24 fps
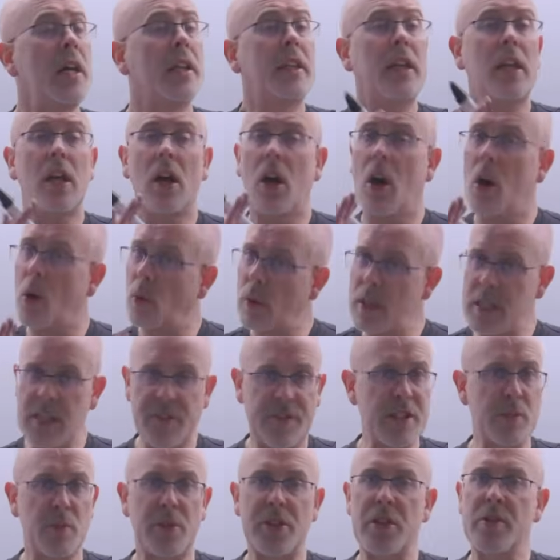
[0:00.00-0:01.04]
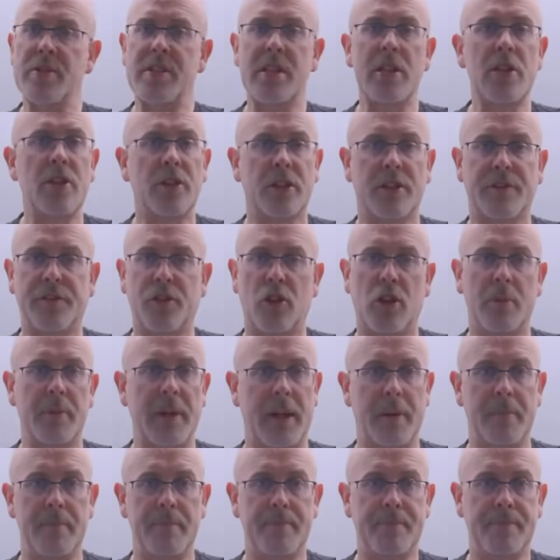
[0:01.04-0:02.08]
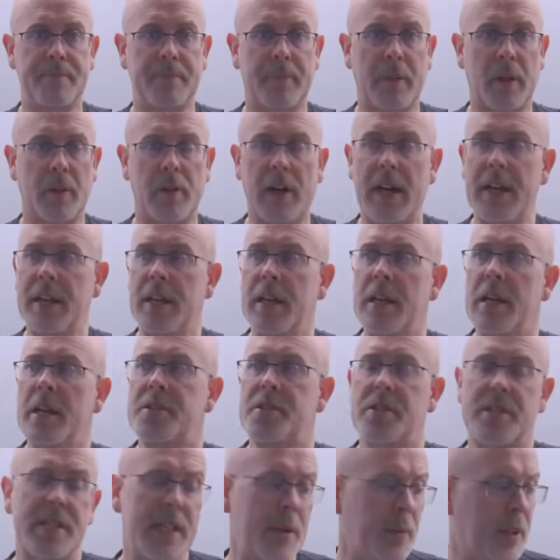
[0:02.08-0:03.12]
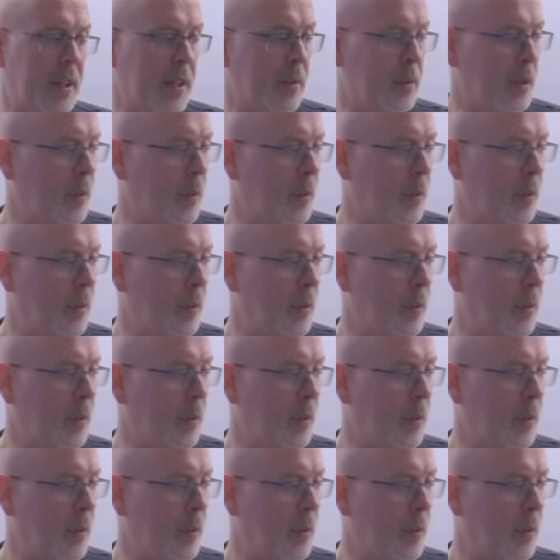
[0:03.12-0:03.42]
The only difference is we're using the other formula, right? So see what the